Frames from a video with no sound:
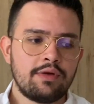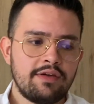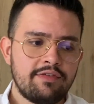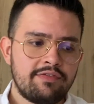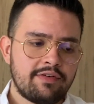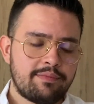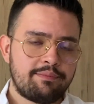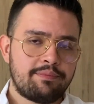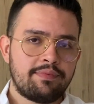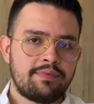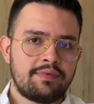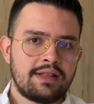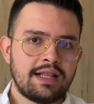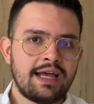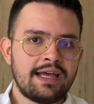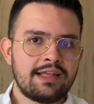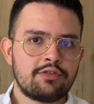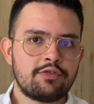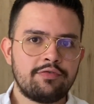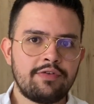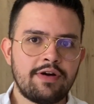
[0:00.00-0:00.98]
if a
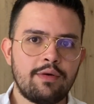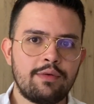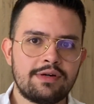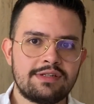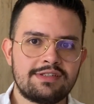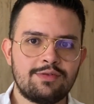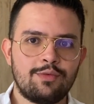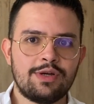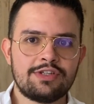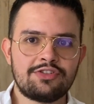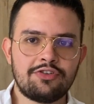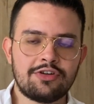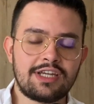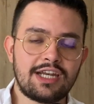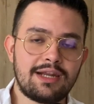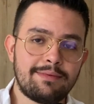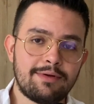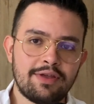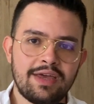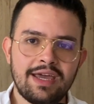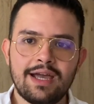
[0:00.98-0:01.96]
client of ours was talking
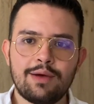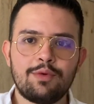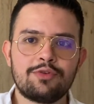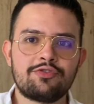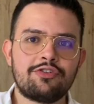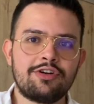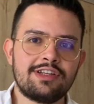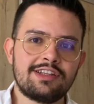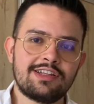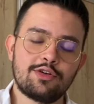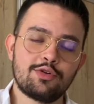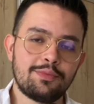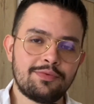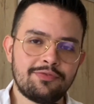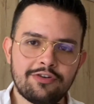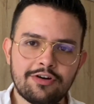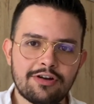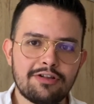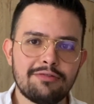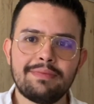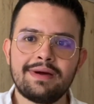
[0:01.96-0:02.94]
about, hey, I was running the group
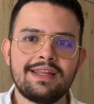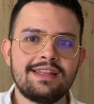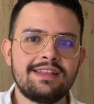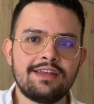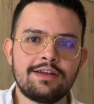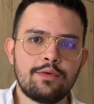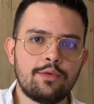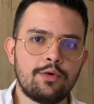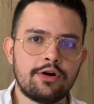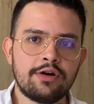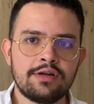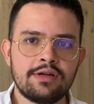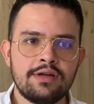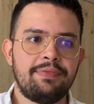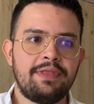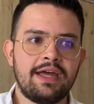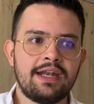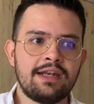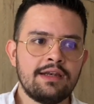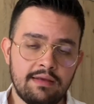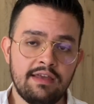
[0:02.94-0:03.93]
funnel, but it didn't work,
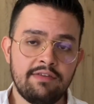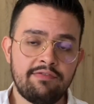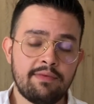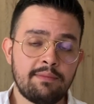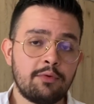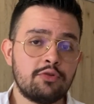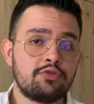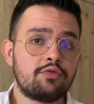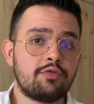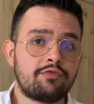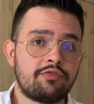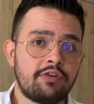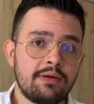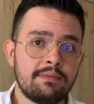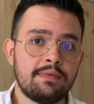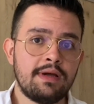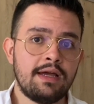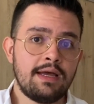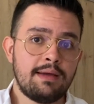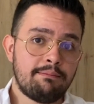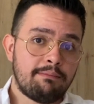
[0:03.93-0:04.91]
then if I'm going to
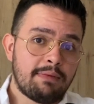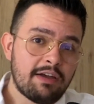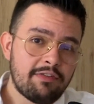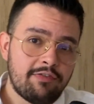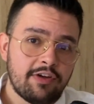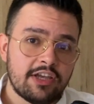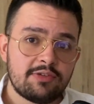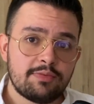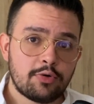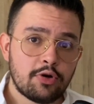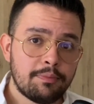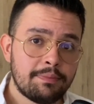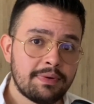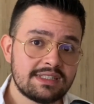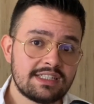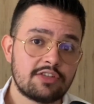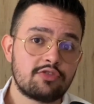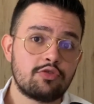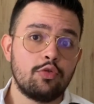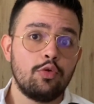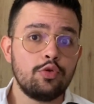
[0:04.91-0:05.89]
frame my Facebook group as
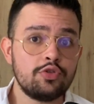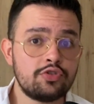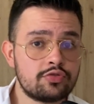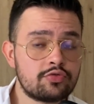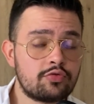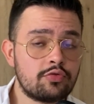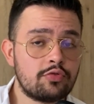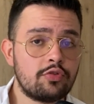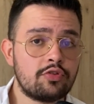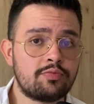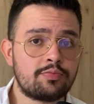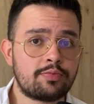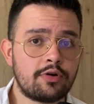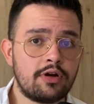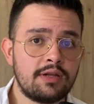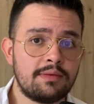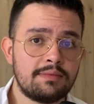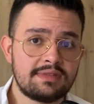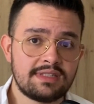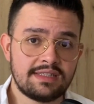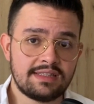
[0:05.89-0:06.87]
a solution to those
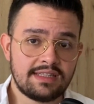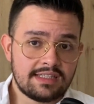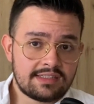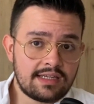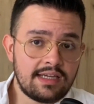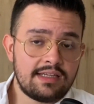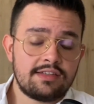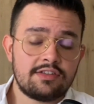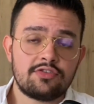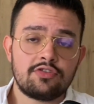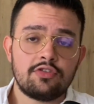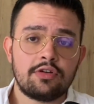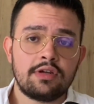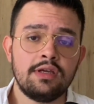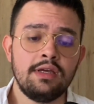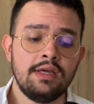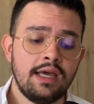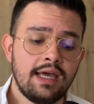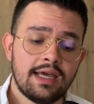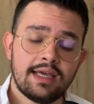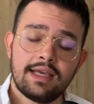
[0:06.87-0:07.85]
problems in this case study,
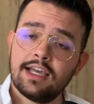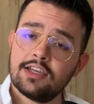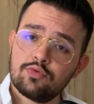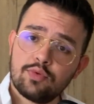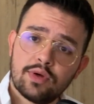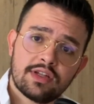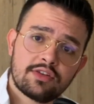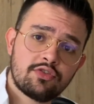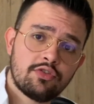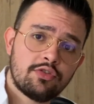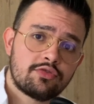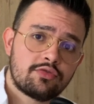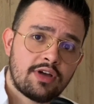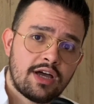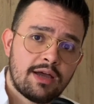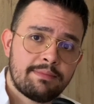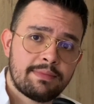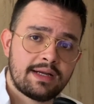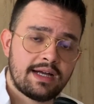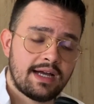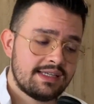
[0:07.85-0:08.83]
guess what's going to
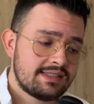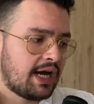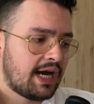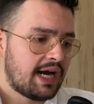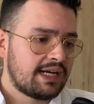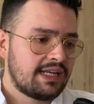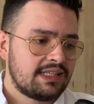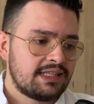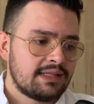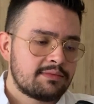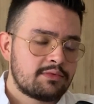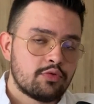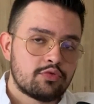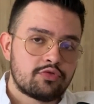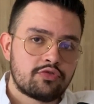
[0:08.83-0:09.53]
happen, guys? I need them to